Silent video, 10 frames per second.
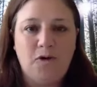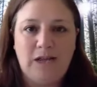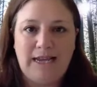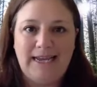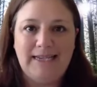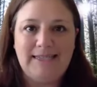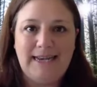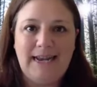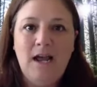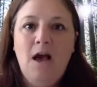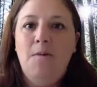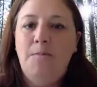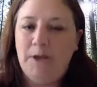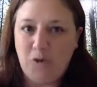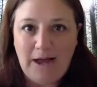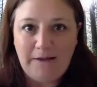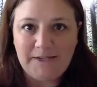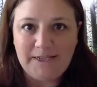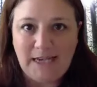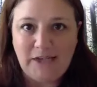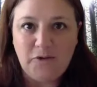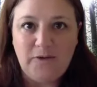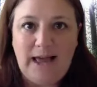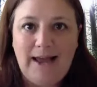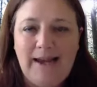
or Lincoln City, but you'll have to schedule that.